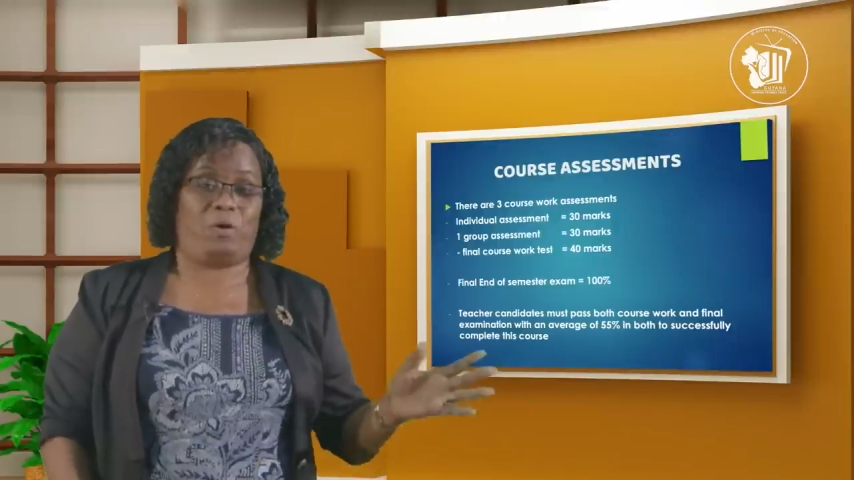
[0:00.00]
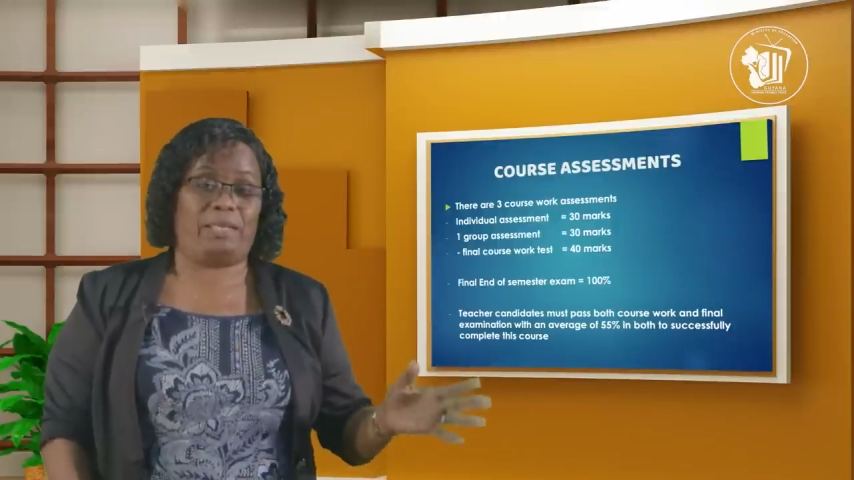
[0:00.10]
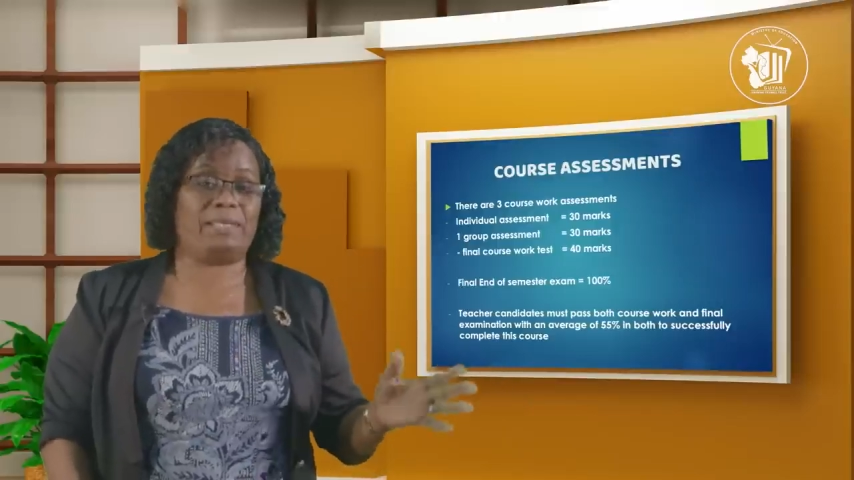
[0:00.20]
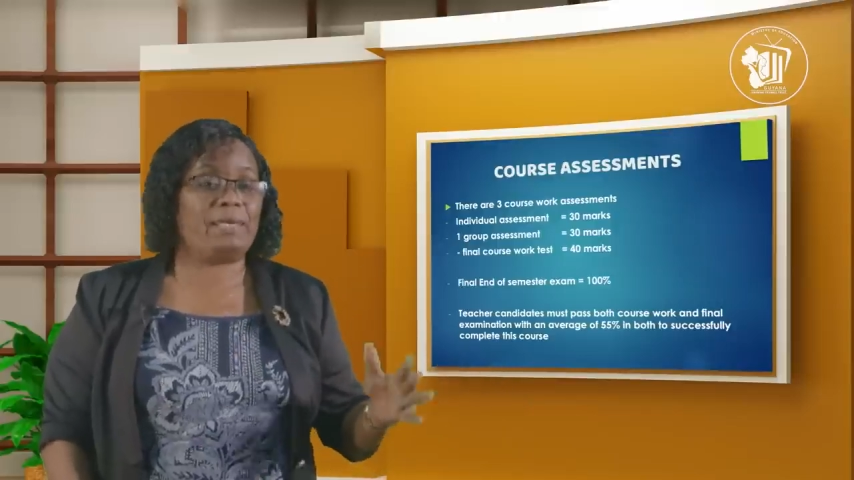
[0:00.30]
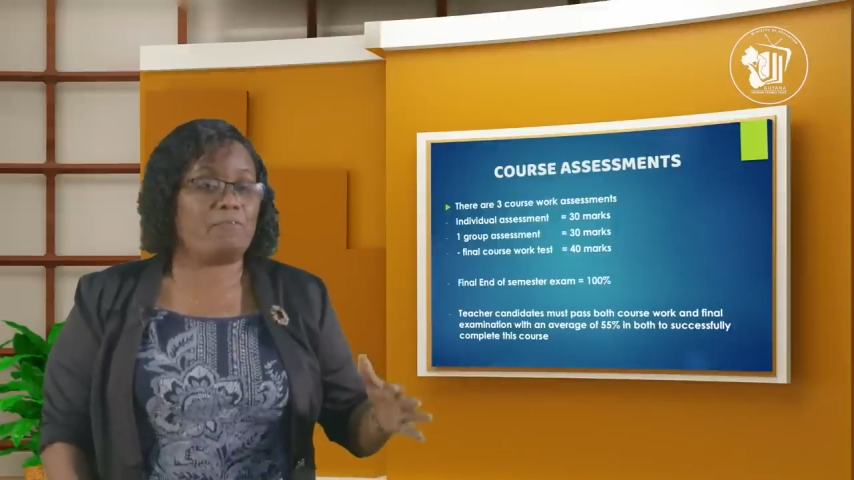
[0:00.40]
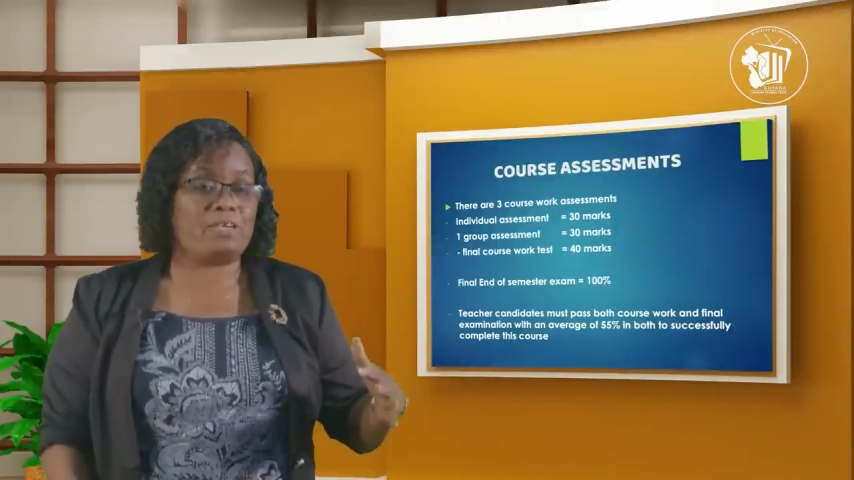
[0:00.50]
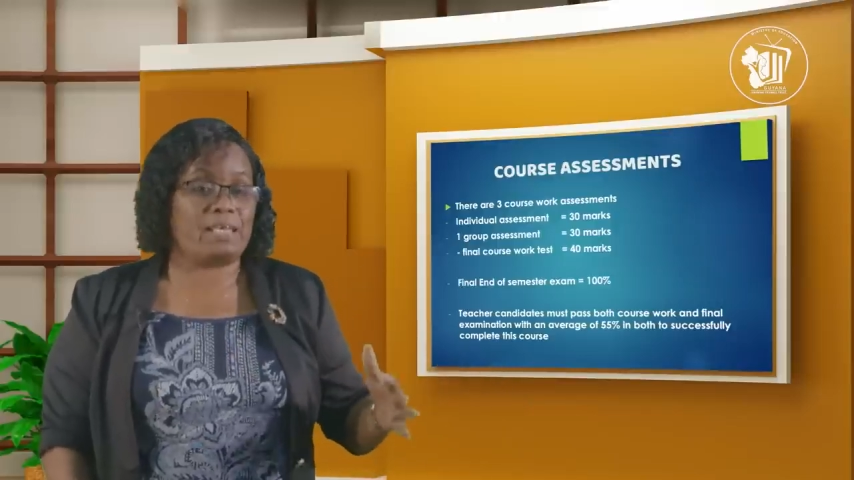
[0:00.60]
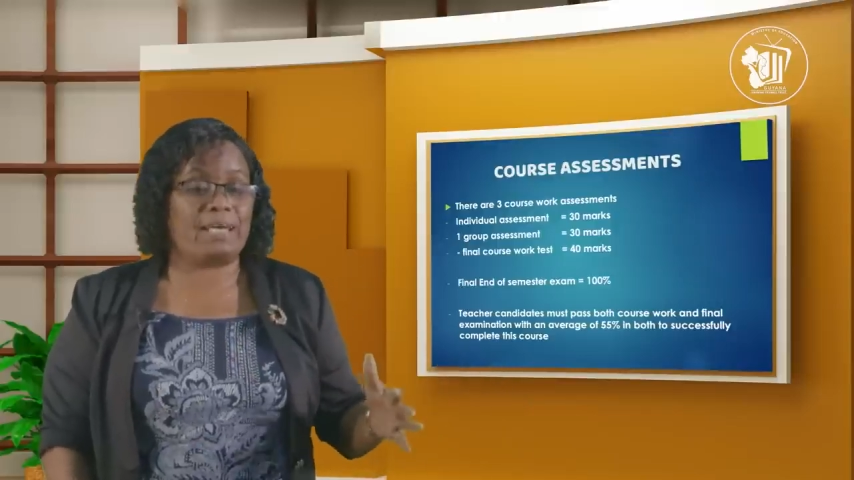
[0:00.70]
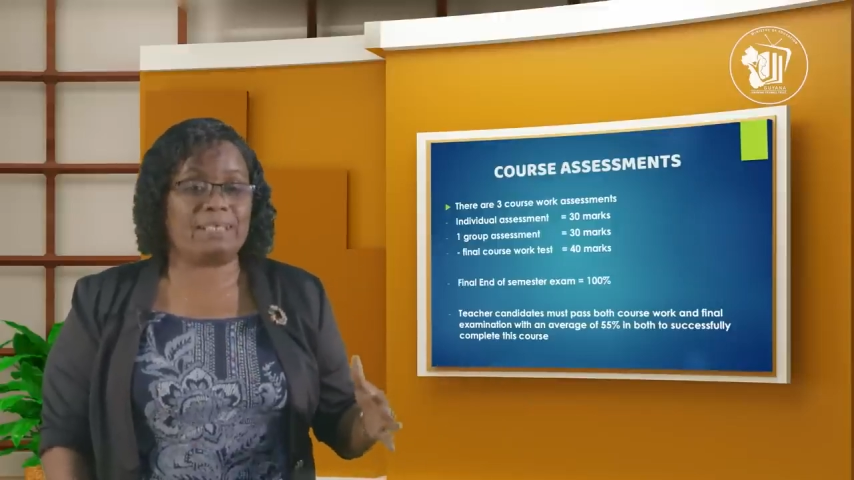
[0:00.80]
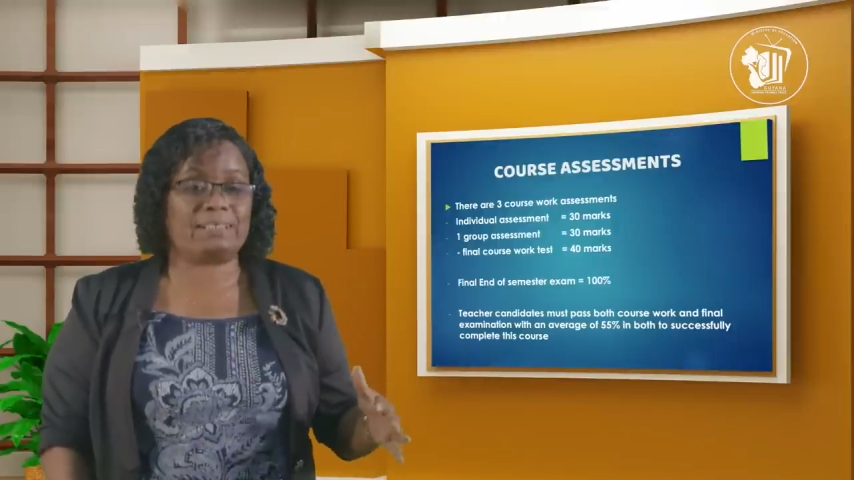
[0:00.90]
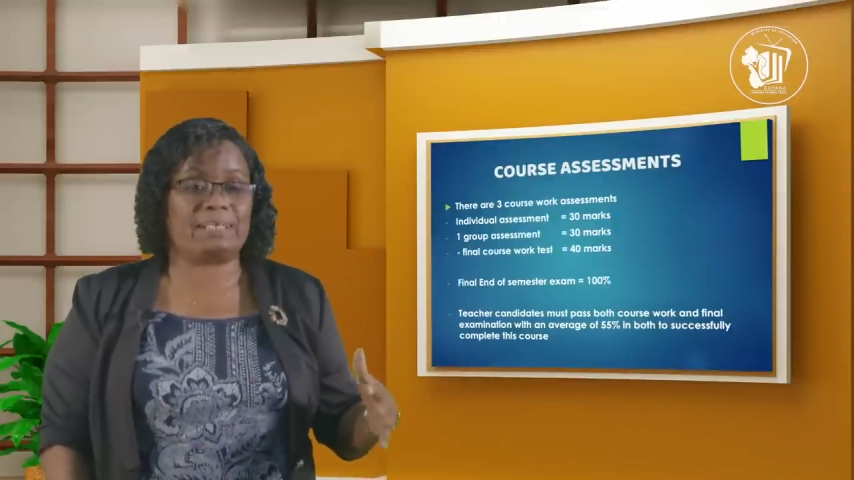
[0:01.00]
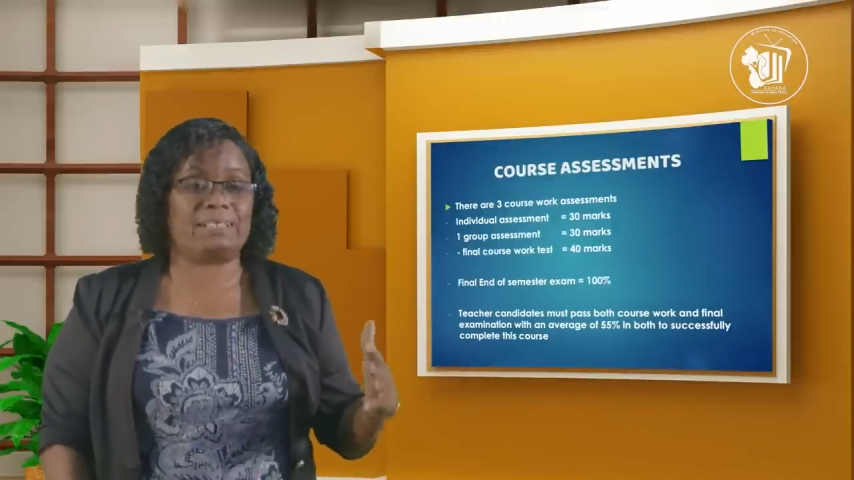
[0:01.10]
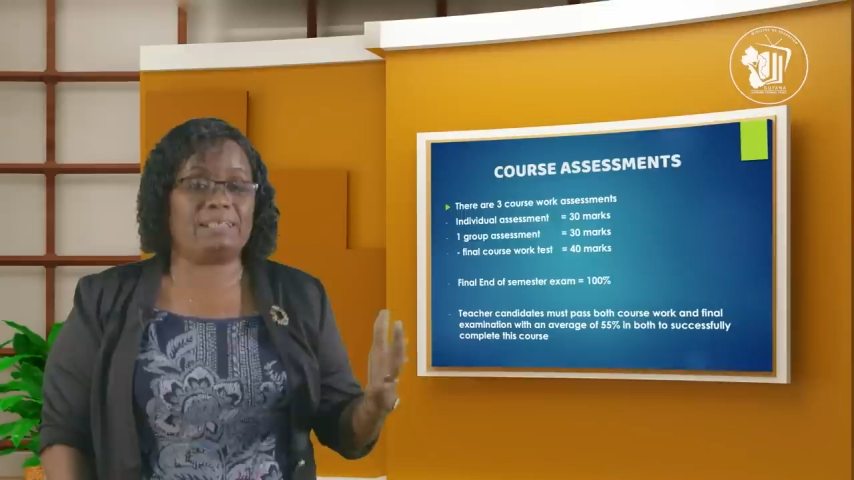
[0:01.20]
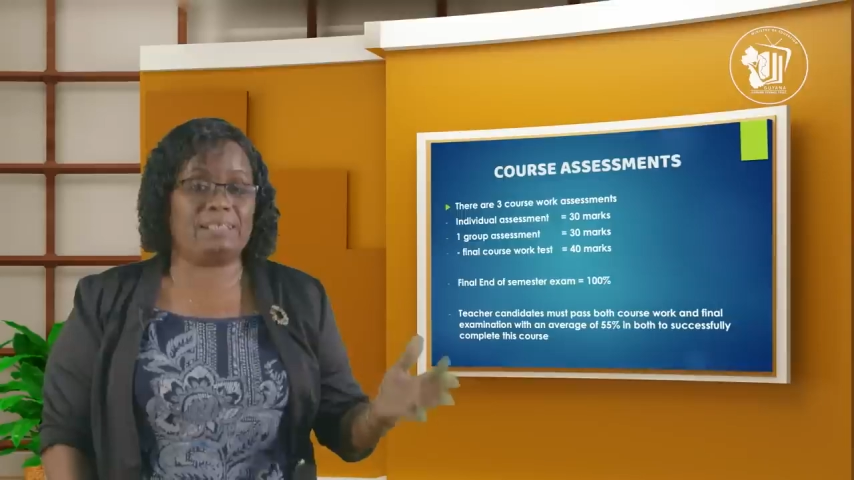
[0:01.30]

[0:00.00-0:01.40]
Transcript: when they realized that they